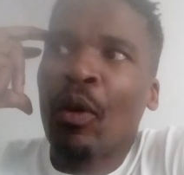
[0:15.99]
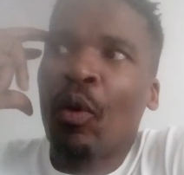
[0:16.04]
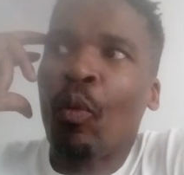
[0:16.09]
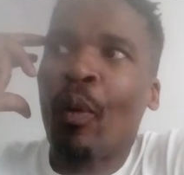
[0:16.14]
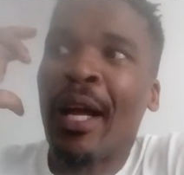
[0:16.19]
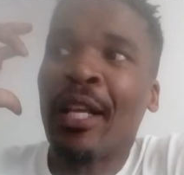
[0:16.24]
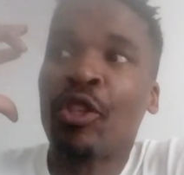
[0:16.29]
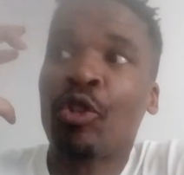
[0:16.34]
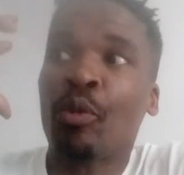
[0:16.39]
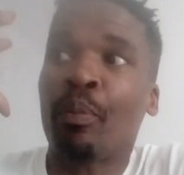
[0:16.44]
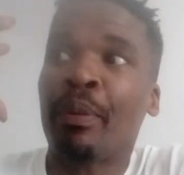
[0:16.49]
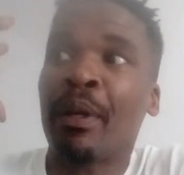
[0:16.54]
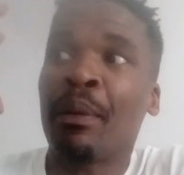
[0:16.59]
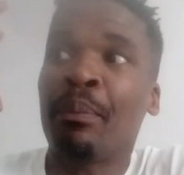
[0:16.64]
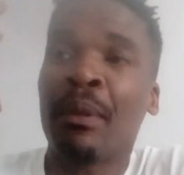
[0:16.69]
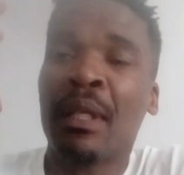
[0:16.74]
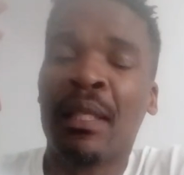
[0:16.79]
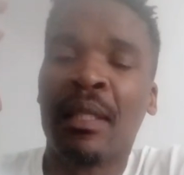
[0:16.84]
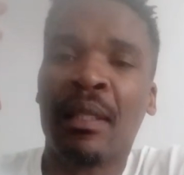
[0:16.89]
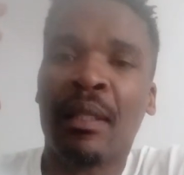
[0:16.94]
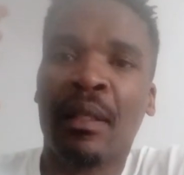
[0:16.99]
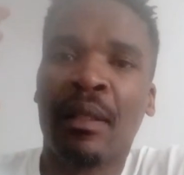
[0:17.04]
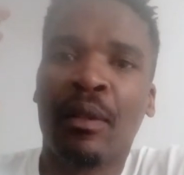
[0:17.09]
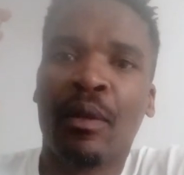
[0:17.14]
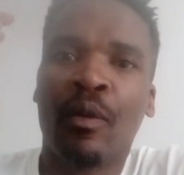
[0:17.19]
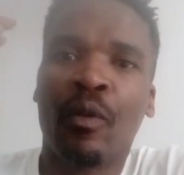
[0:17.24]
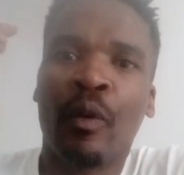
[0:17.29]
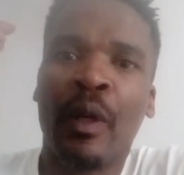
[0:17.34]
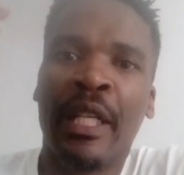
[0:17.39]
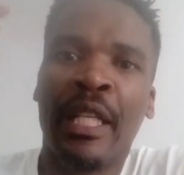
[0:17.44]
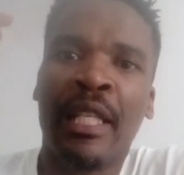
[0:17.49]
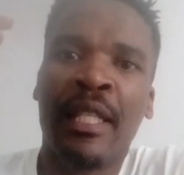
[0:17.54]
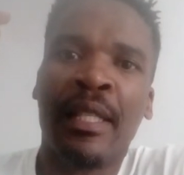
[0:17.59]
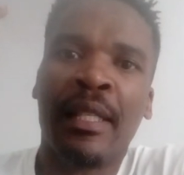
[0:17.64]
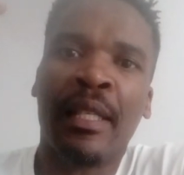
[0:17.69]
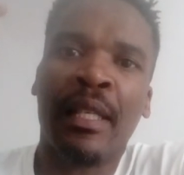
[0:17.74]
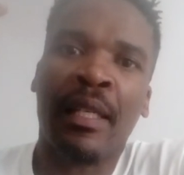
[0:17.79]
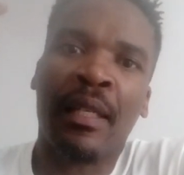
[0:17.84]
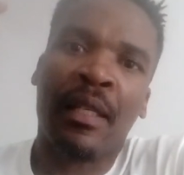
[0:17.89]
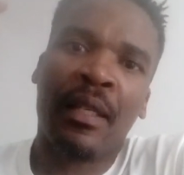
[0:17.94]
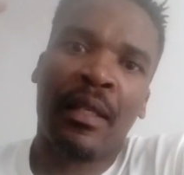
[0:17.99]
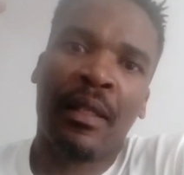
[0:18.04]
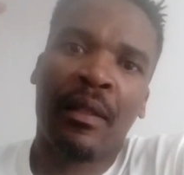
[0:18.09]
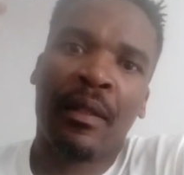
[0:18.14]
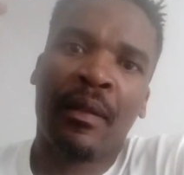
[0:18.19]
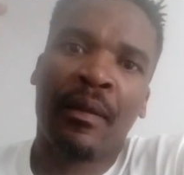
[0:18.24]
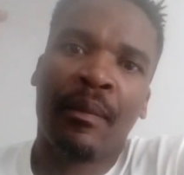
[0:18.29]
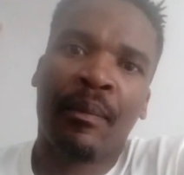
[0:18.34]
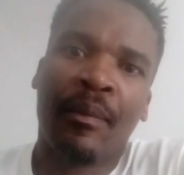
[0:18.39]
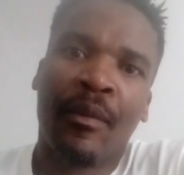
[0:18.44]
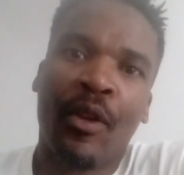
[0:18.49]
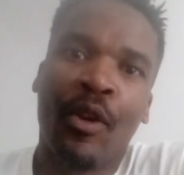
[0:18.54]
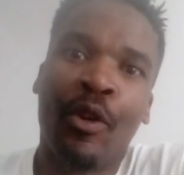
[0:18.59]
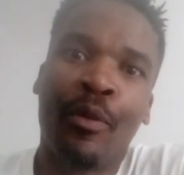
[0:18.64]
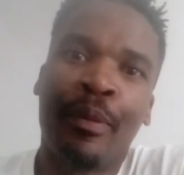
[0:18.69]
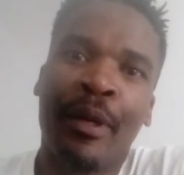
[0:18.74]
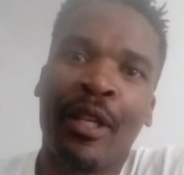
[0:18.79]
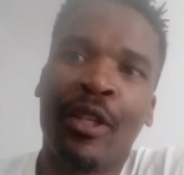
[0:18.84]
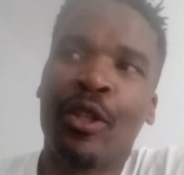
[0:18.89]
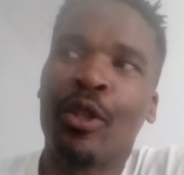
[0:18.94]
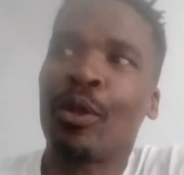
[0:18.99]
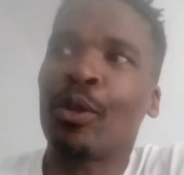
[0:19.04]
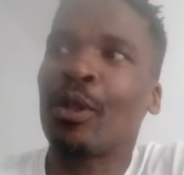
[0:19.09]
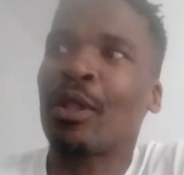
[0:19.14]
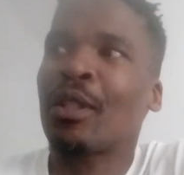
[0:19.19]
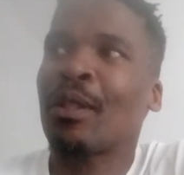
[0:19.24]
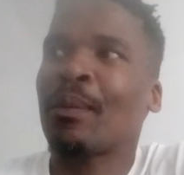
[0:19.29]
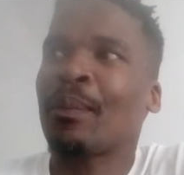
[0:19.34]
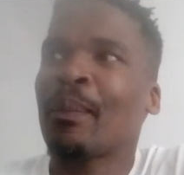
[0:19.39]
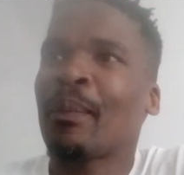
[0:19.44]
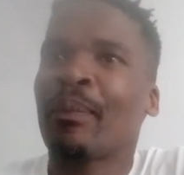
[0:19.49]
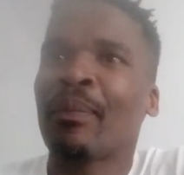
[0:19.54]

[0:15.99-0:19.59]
white supremacy, when he said, open quote,